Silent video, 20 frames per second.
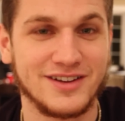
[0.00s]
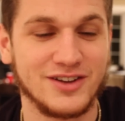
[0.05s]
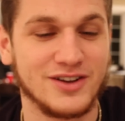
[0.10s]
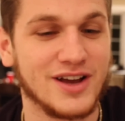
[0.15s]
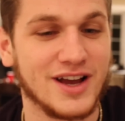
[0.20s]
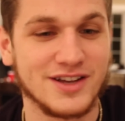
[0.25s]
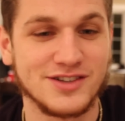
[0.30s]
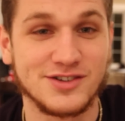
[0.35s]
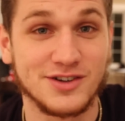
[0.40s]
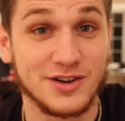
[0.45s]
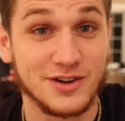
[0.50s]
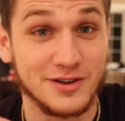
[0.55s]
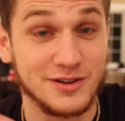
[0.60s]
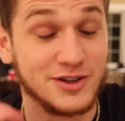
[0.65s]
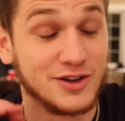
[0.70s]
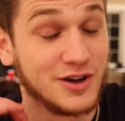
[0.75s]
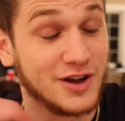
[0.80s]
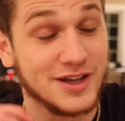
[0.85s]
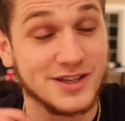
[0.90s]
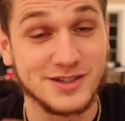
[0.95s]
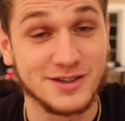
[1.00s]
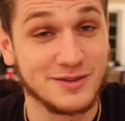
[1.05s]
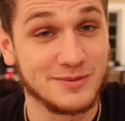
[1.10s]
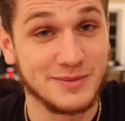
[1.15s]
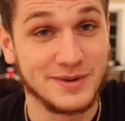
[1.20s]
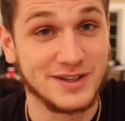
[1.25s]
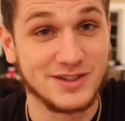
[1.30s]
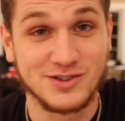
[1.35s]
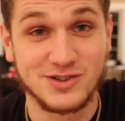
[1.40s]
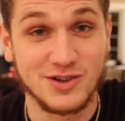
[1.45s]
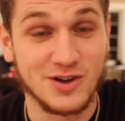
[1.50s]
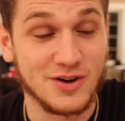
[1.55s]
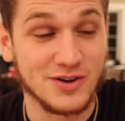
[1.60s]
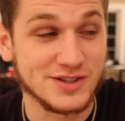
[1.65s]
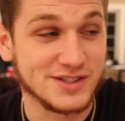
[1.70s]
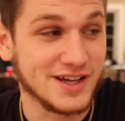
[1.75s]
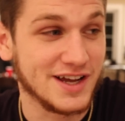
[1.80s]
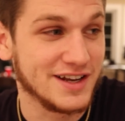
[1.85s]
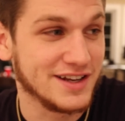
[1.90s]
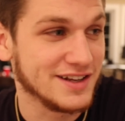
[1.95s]
You guys are gonna be so
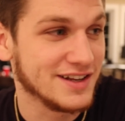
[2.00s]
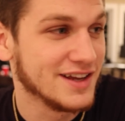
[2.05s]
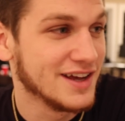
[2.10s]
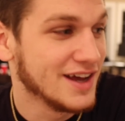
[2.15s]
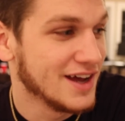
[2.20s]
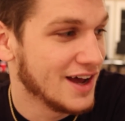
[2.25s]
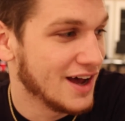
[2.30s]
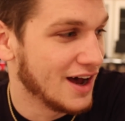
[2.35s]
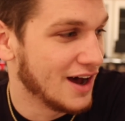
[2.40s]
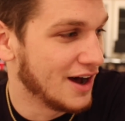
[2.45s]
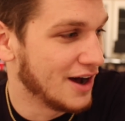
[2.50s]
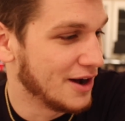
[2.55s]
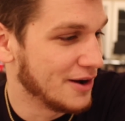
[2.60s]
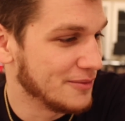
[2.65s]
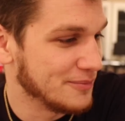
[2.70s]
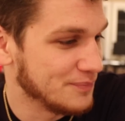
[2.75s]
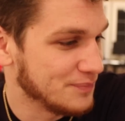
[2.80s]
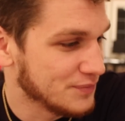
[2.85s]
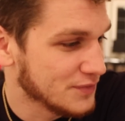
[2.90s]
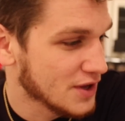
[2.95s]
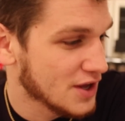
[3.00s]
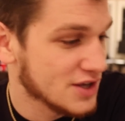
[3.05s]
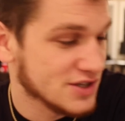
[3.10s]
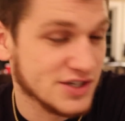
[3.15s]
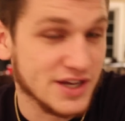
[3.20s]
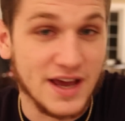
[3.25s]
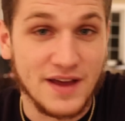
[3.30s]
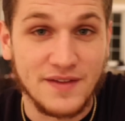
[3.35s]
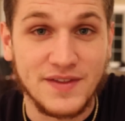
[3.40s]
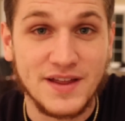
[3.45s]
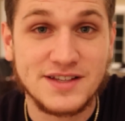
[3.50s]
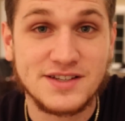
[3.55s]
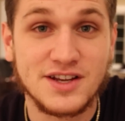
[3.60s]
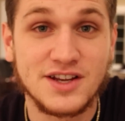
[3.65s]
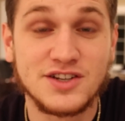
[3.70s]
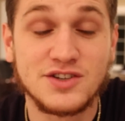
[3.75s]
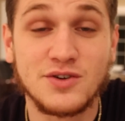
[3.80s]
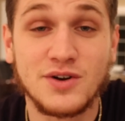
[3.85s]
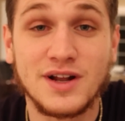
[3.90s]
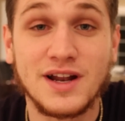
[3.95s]
excited. So yeah, that's
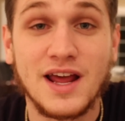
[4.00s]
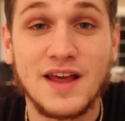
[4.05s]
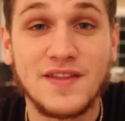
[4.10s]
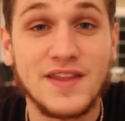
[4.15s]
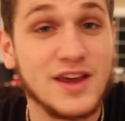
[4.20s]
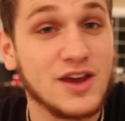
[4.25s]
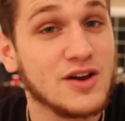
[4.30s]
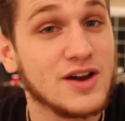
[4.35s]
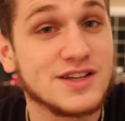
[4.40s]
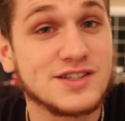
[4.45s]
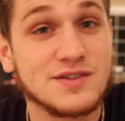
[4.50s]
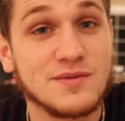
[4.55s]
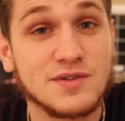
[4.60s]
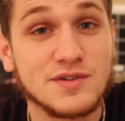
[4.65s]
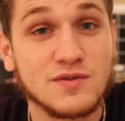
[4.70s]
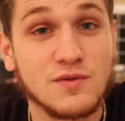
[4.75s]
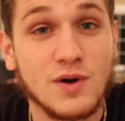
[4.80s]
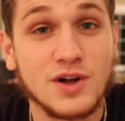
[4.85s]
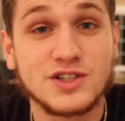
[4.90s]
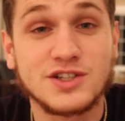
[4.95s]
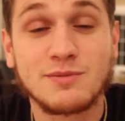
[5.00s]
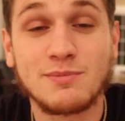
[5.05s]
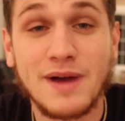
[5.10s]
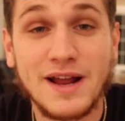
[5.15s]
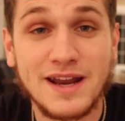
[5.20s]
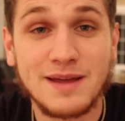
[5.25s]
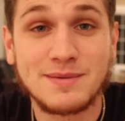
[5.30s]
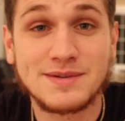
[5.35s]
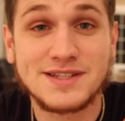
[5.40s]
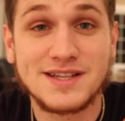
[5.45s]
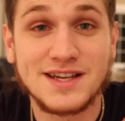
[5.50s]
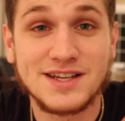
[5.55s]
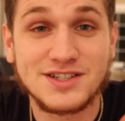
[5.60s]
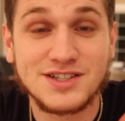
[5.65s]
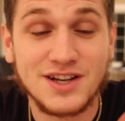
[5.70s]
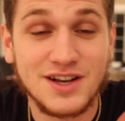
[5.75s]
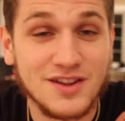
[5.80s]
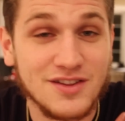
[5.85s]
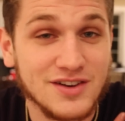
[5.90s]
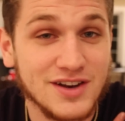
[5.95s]
gonna do it. Thank you guys so much for watching. My name is
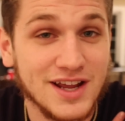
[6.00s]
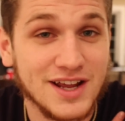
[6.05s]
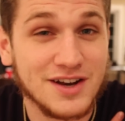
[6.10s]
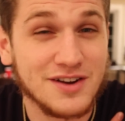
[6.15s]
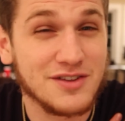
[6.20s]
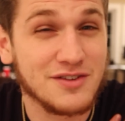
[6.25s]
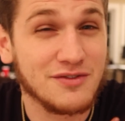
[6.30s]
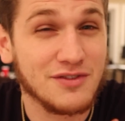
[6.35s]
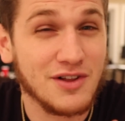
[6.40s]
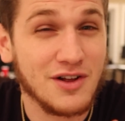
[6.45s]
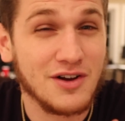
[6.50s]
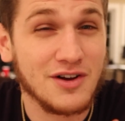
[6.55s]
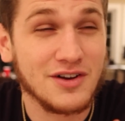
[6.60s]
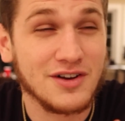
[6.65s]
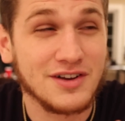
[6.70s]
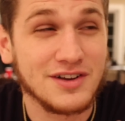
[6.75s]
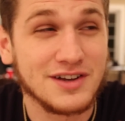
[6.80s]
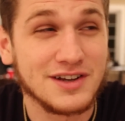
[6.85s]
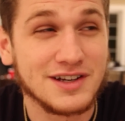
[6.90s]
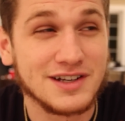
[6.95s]
Hitch. Another day, another vlog.